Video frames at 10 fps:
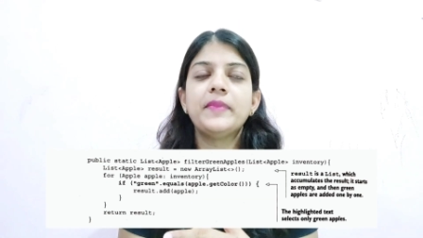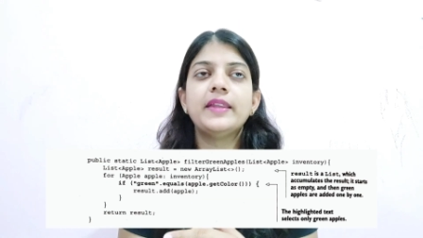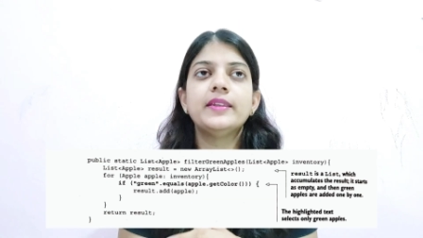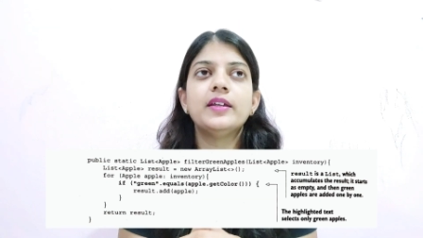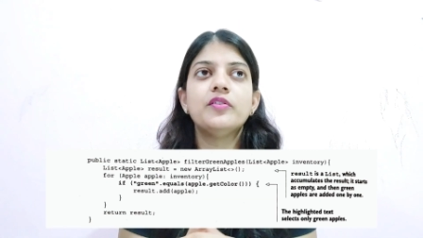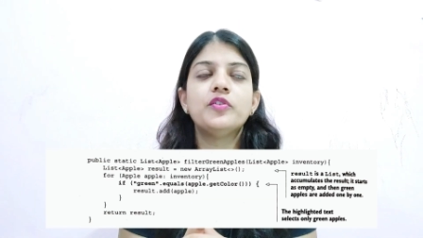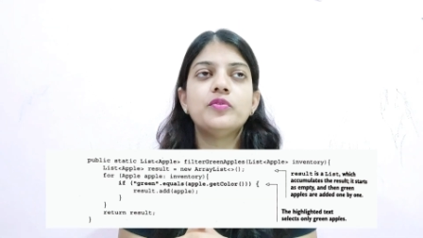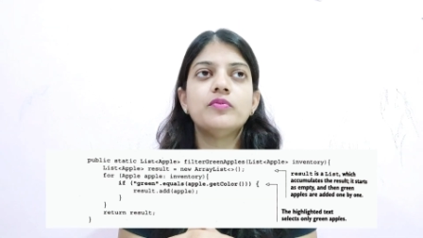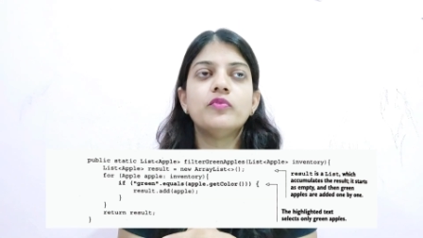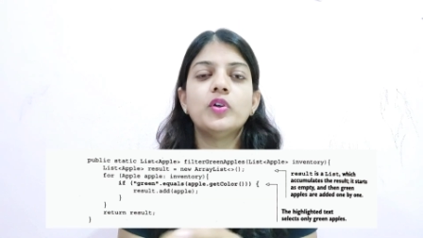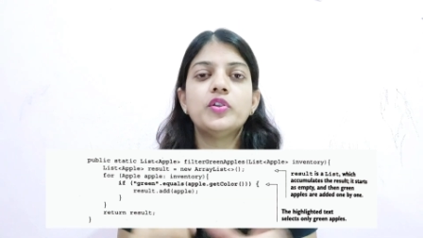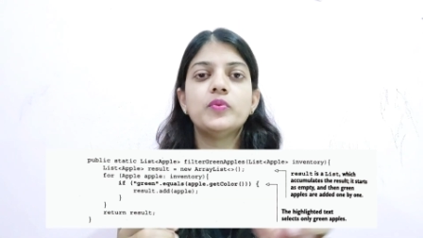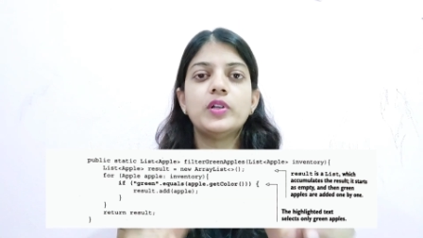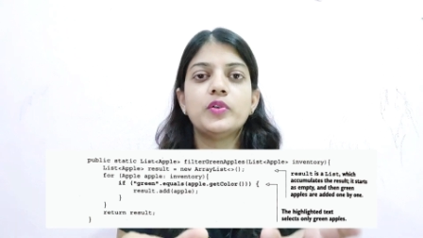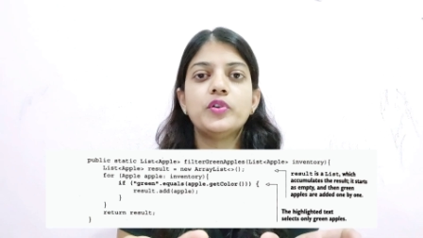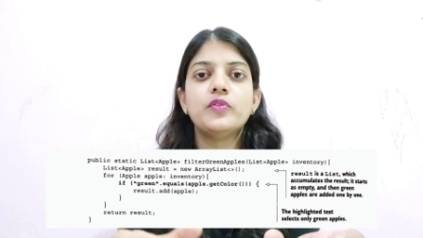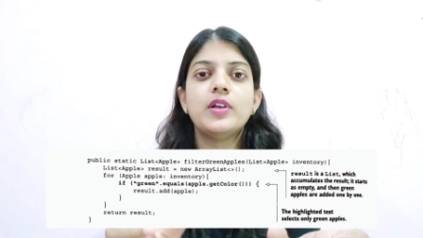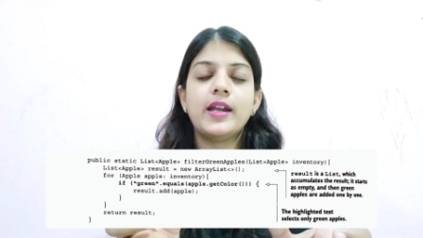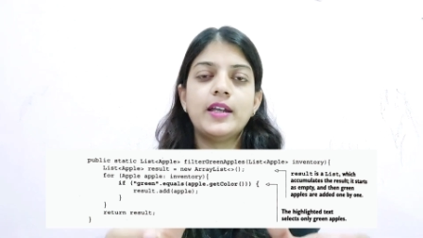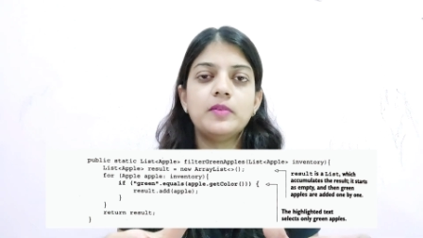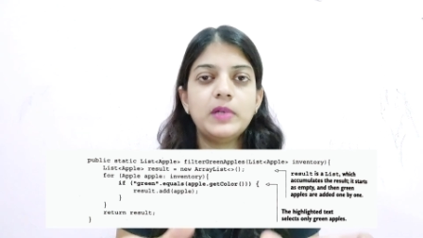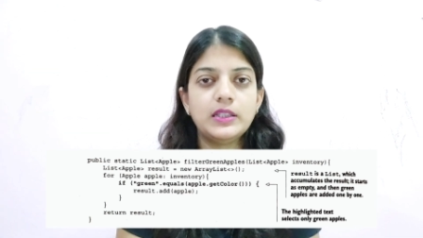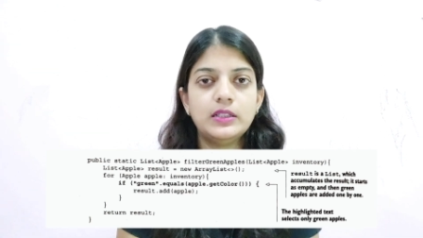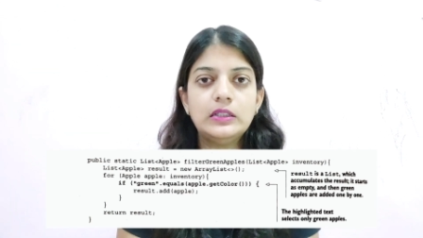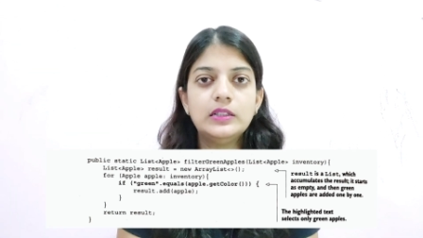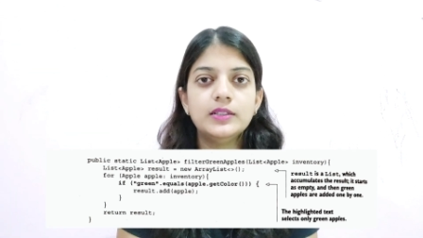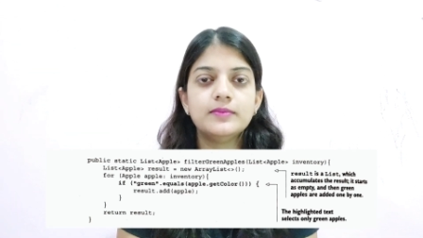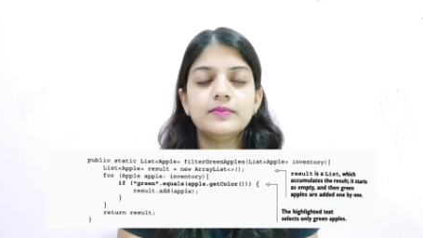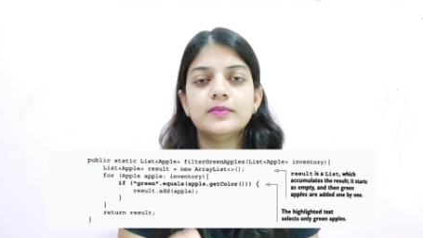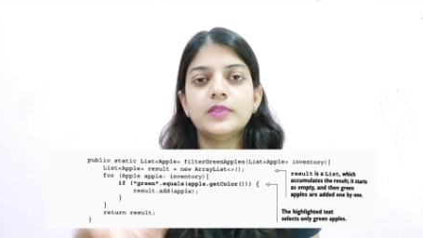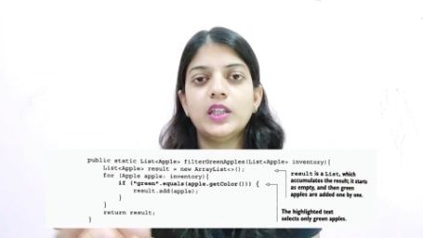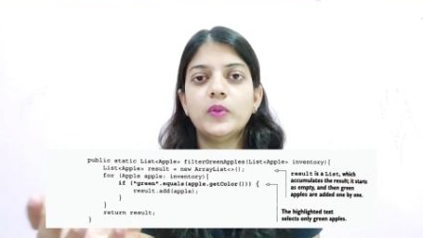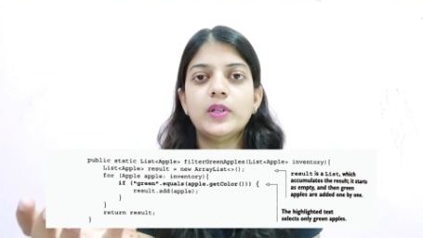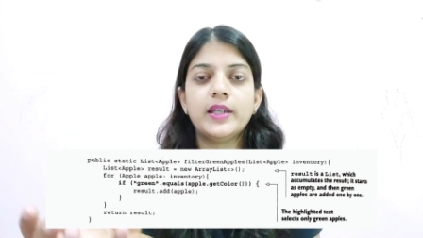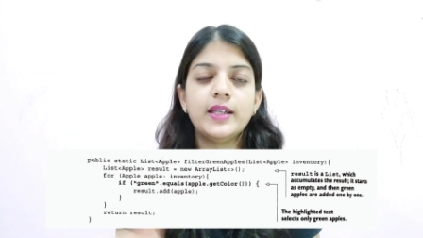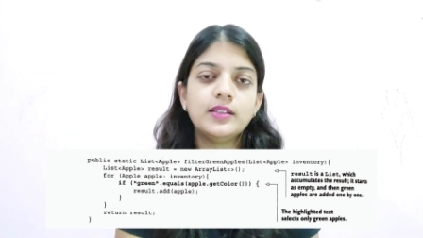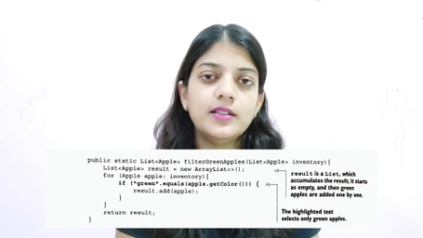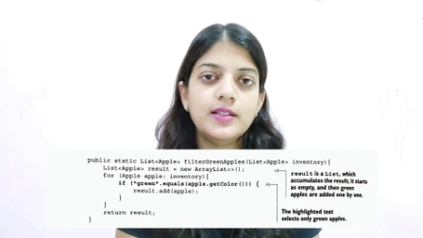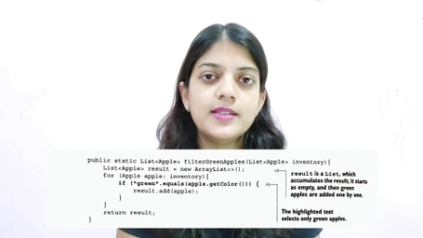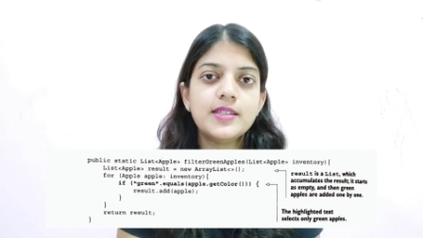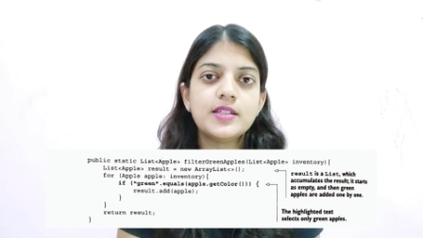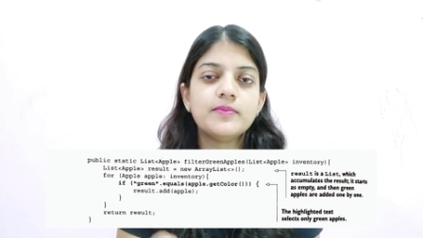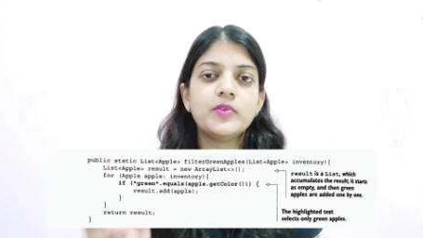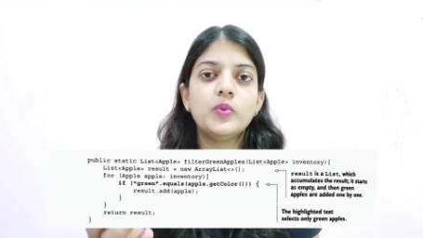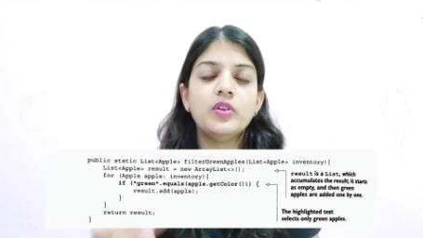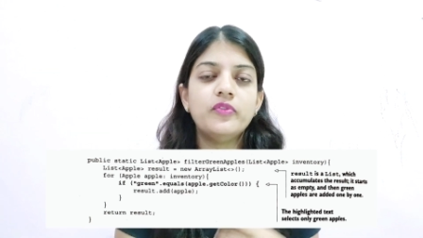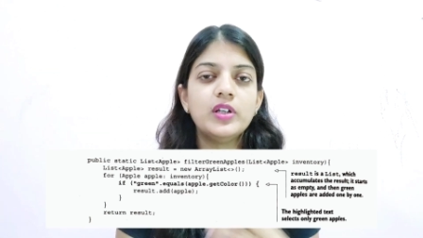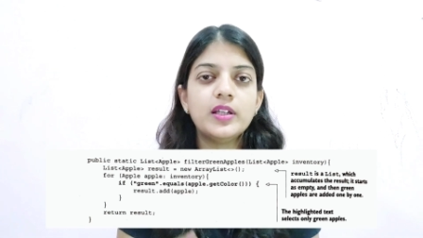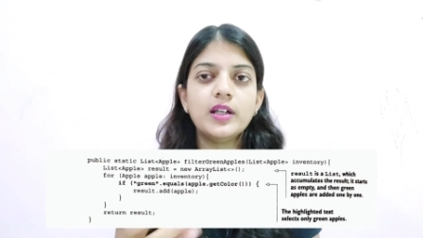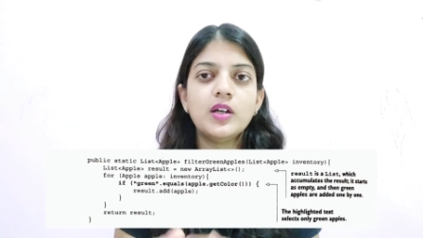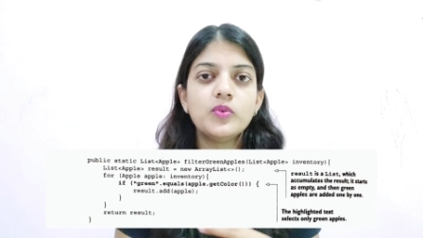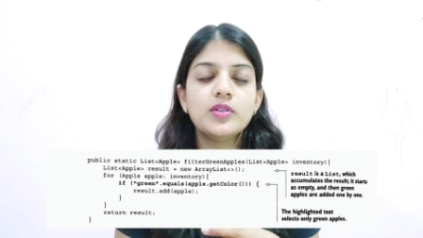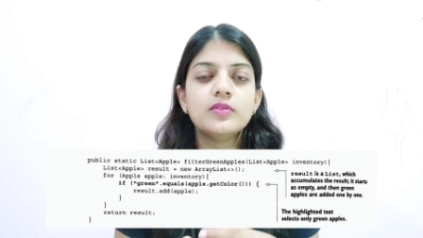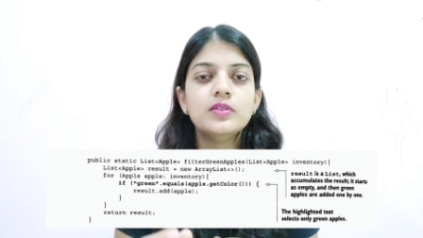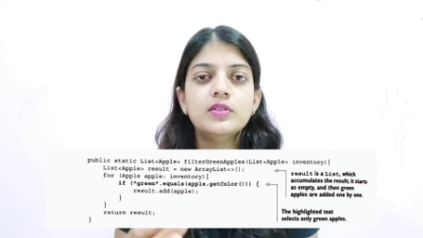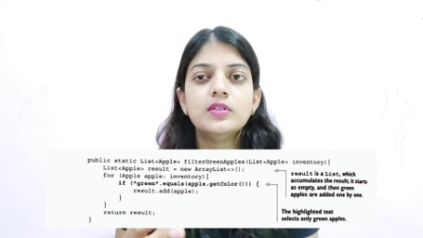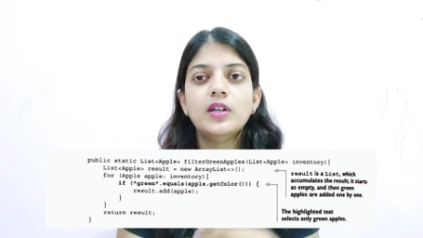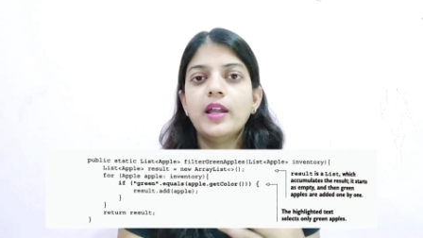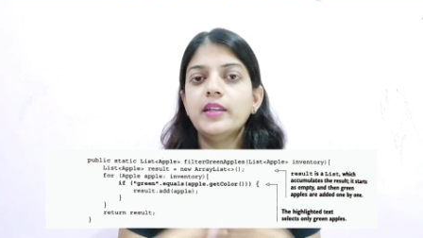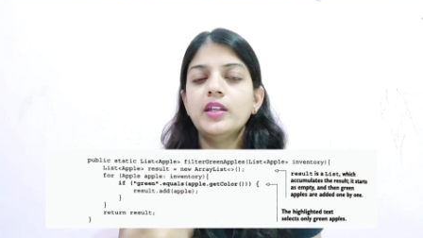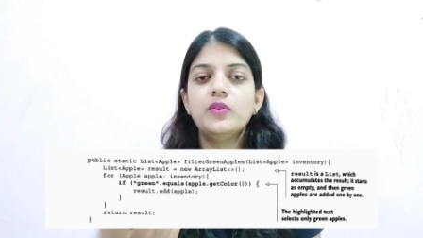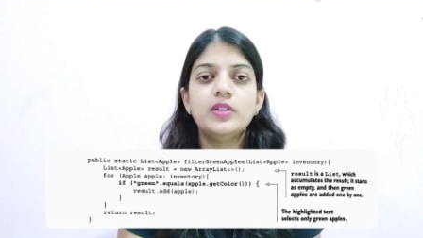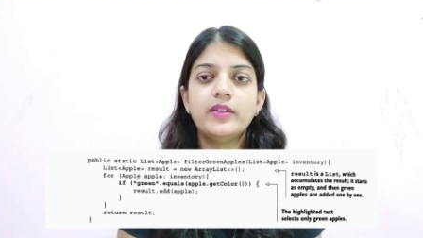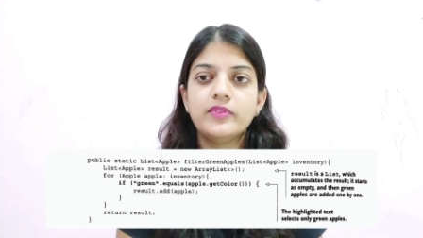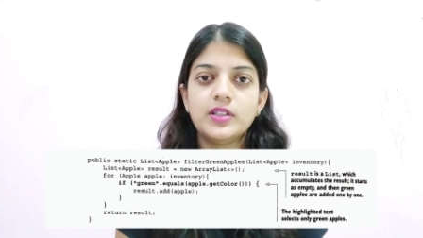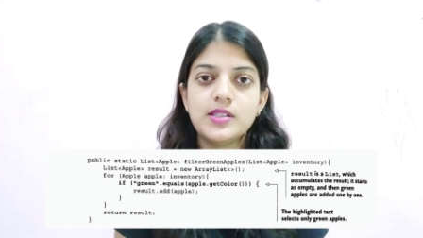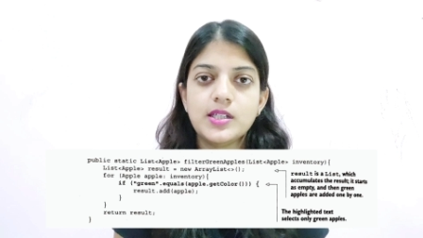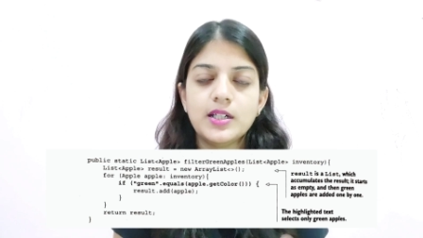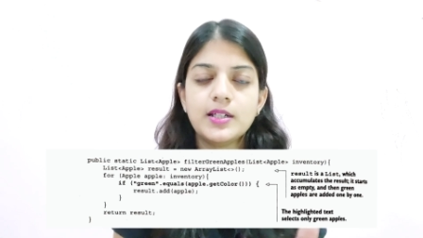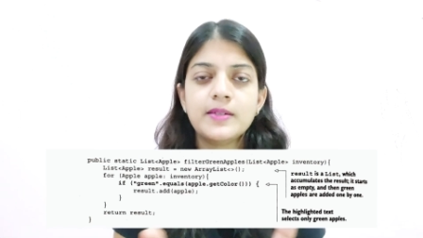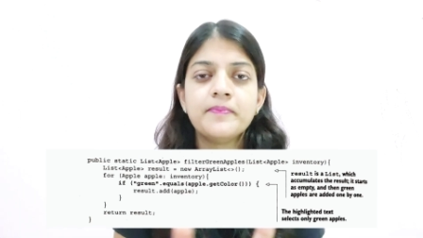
And then what you will do, you will write a method, you will take the list, you will filter out, and then you will give the result.